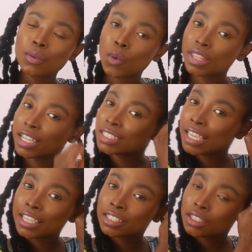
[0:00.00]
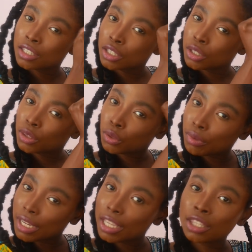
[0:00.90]
whether it takes
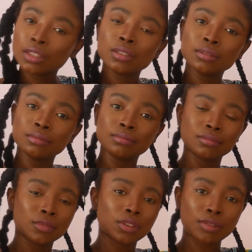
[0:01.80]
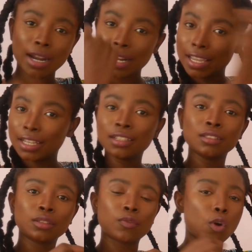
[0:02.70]
3 threading,
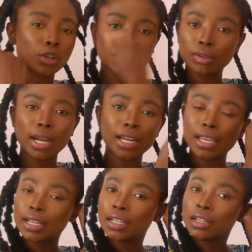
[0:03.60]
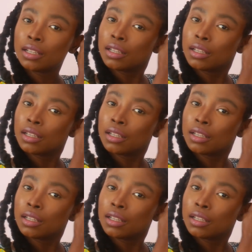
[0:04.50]
4 threading,